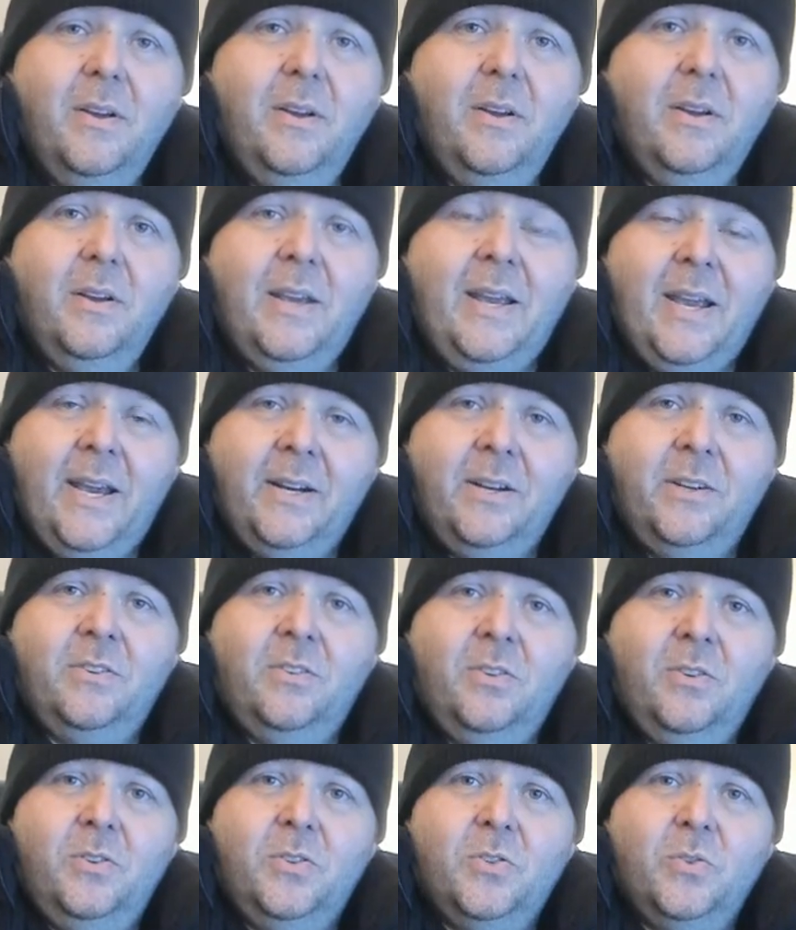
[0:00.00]

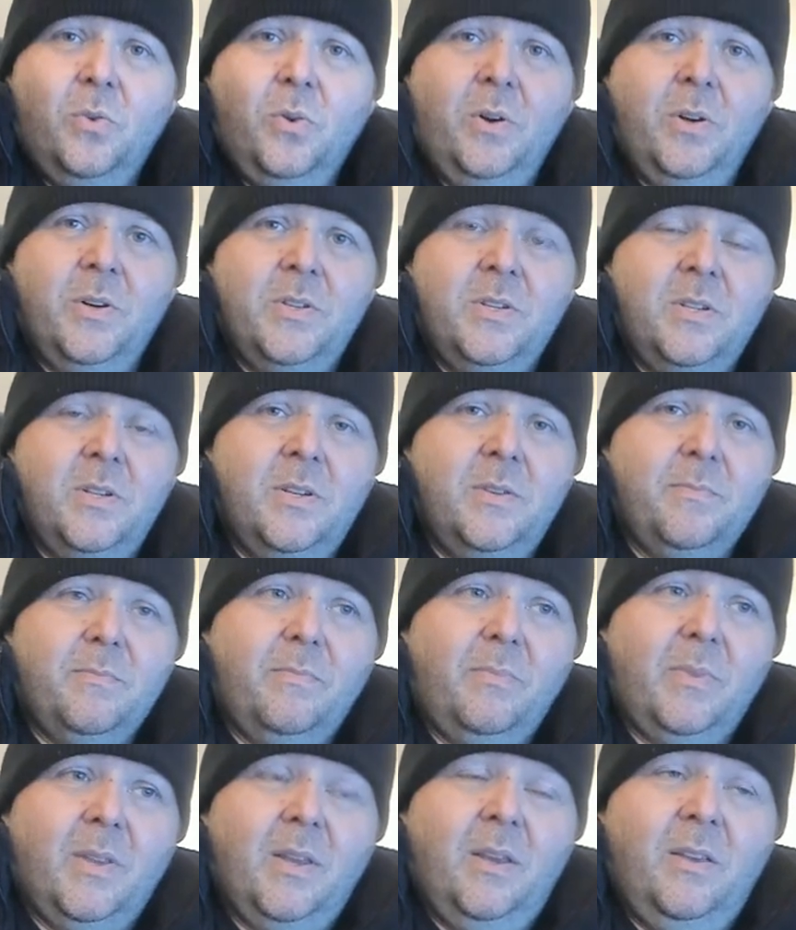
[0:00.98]
attitude towards it.
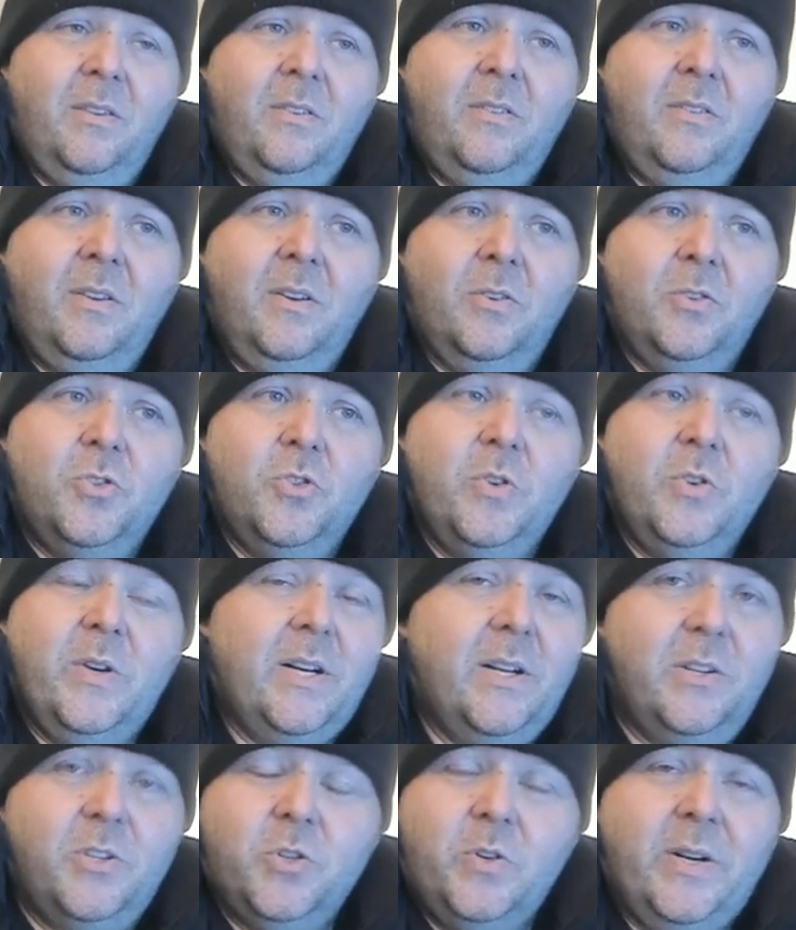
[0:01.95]
Is you know, treat
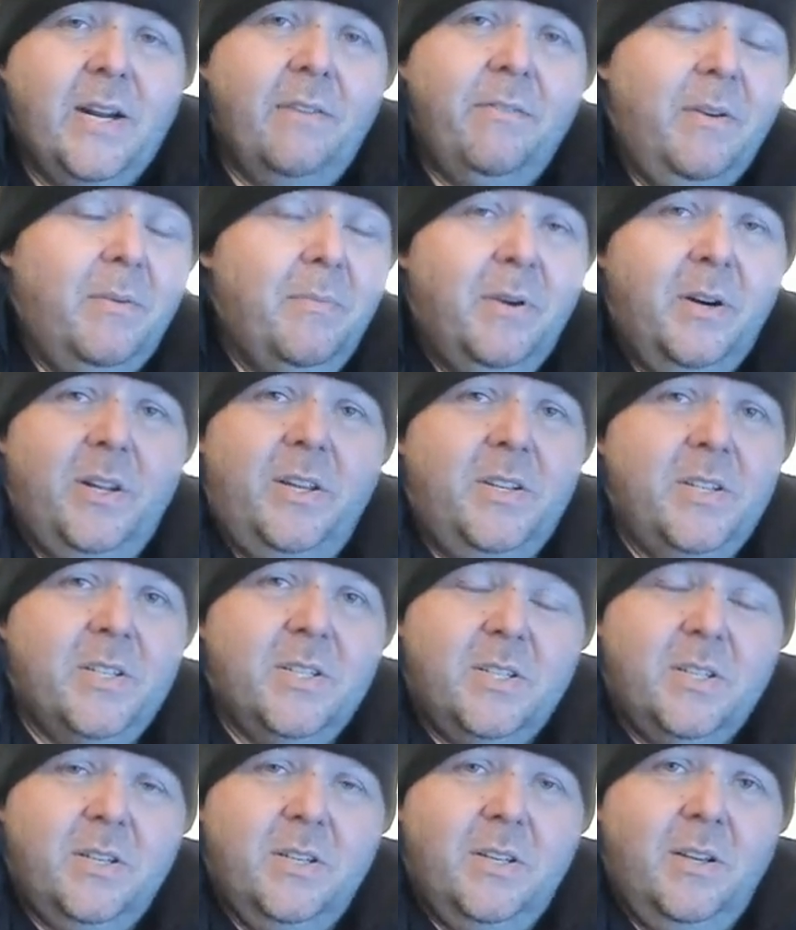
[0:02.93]
it, treat
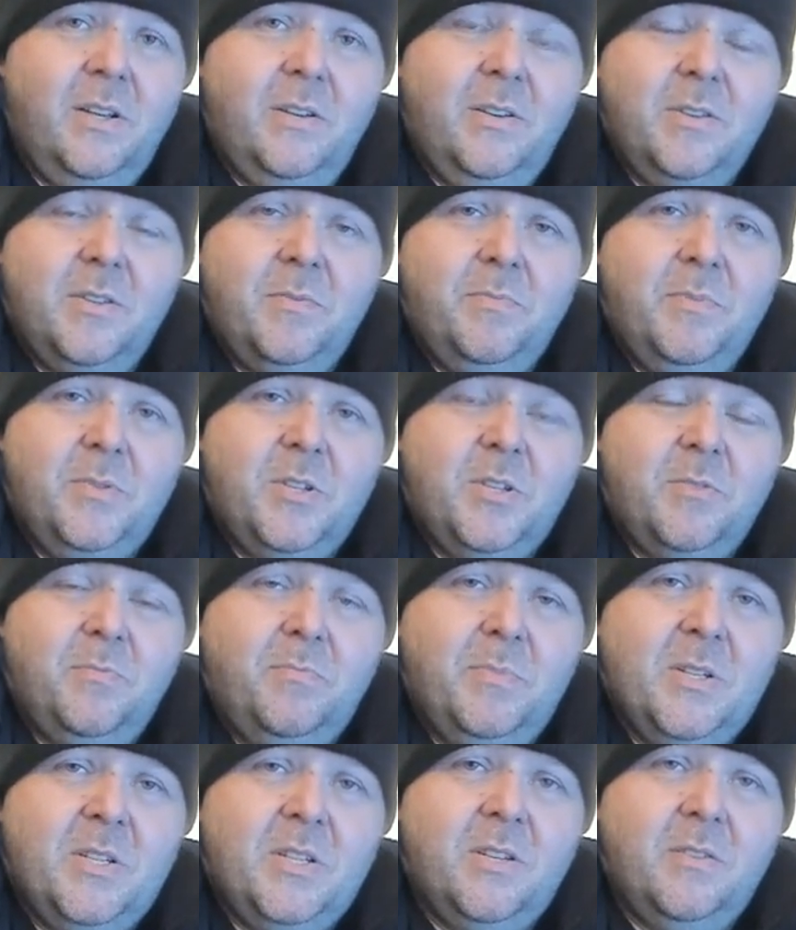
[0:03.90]
everybody's
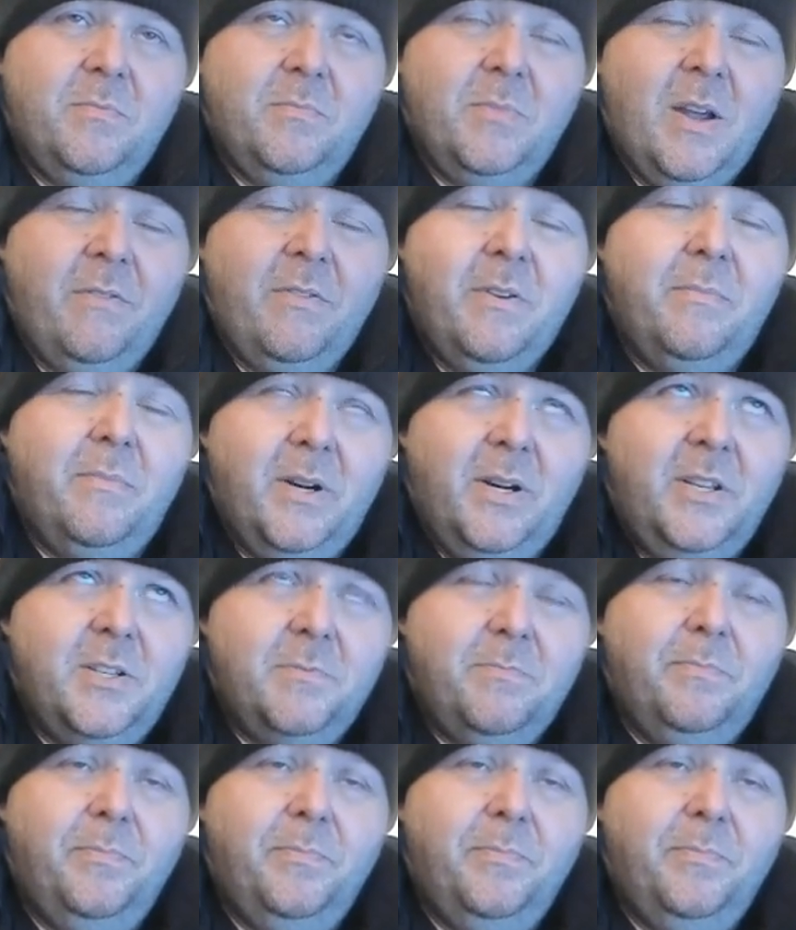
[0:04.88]
everybody's